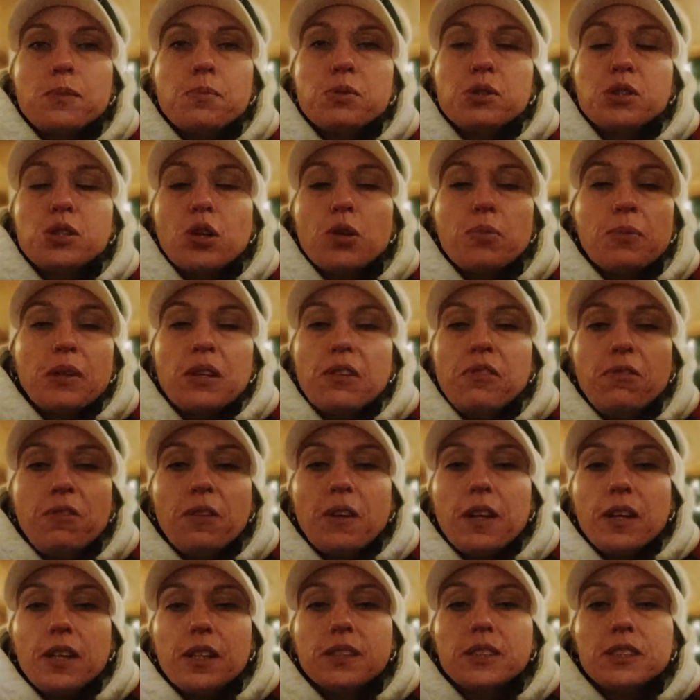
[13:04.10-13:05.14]
so many
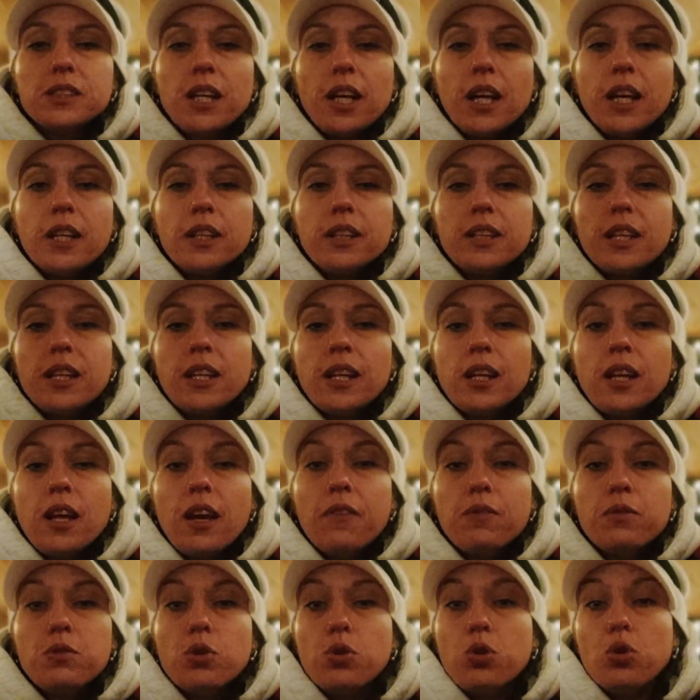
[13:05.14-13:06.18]
things and then i
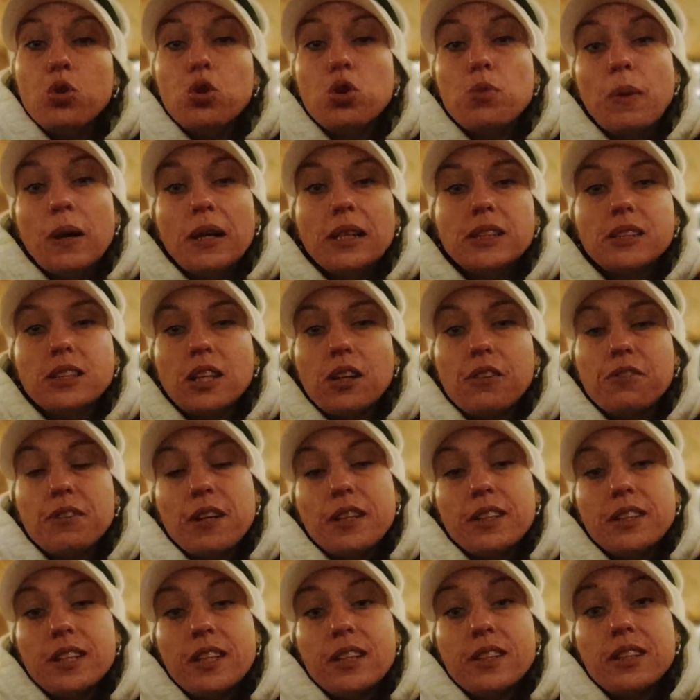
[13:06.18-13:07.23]
have to hook myself
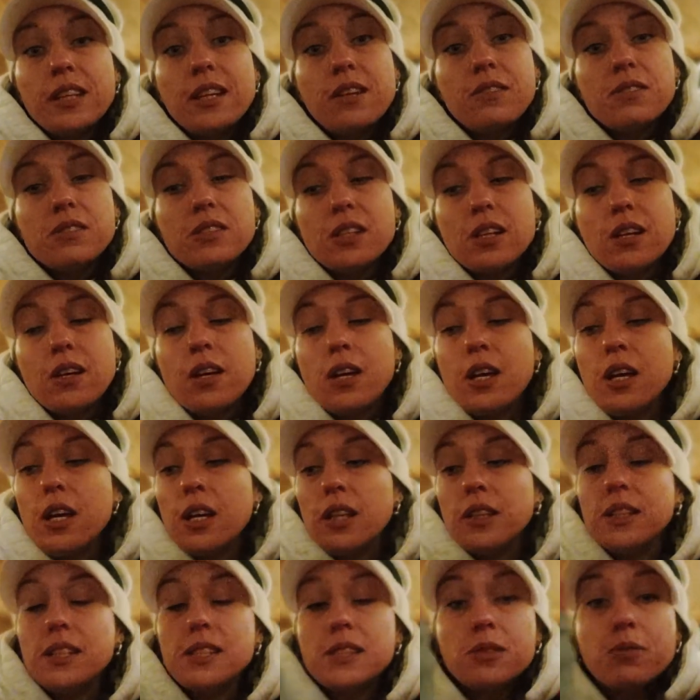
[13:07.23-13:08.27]
and then there is a
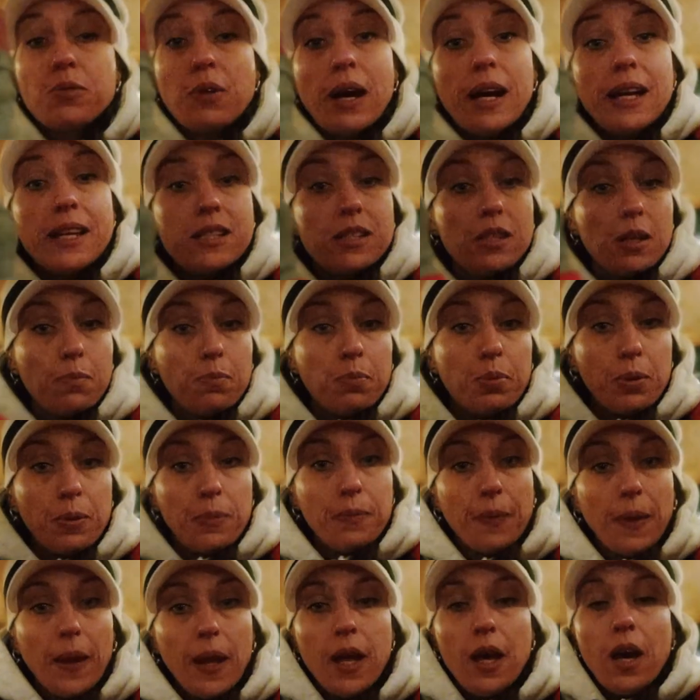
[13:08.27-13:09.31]
this dry zip
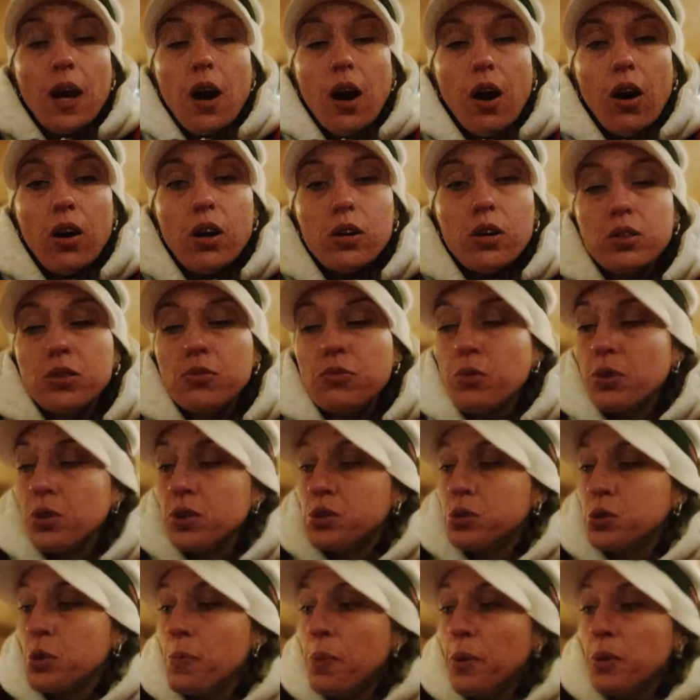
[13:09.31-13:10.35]
what's
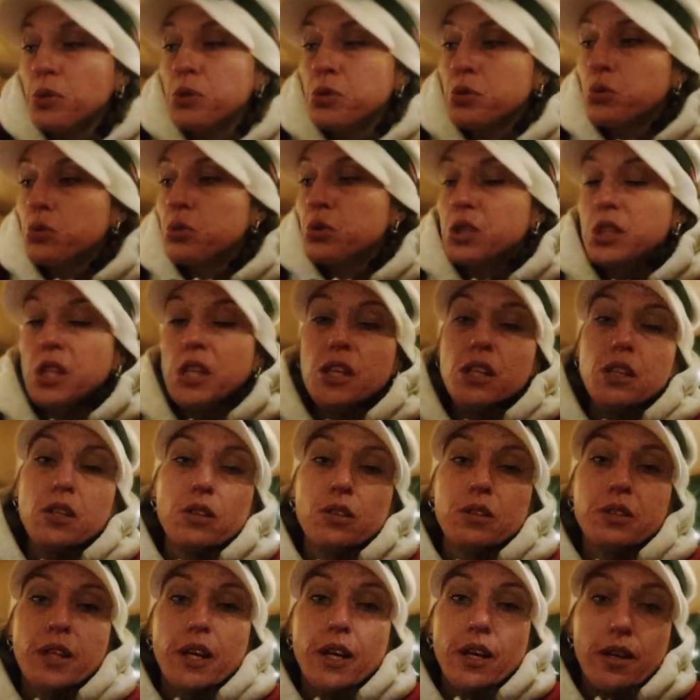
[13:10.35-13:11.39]
supposed to seal
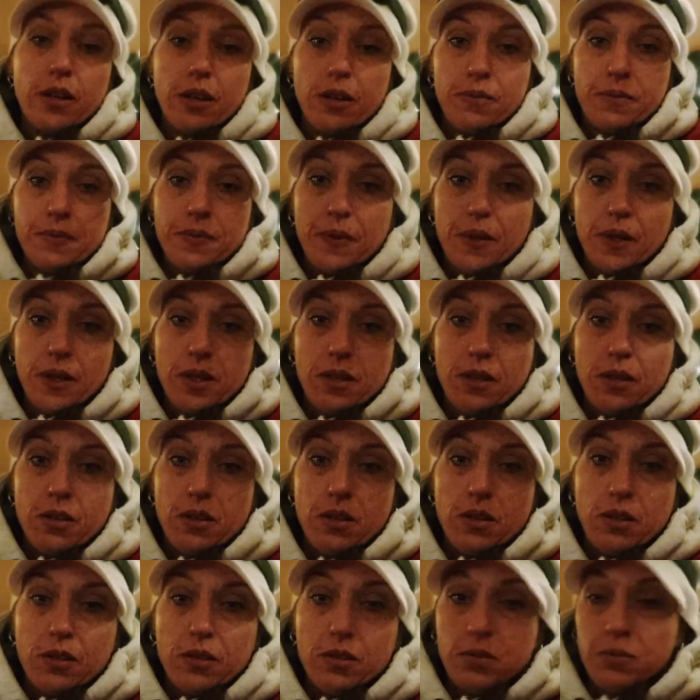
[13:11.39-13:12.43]
the
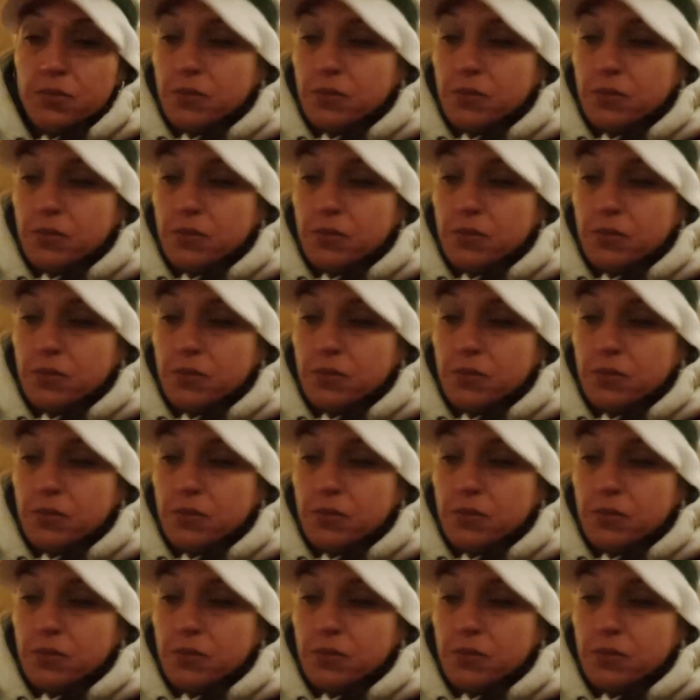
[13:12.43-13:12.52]
uh,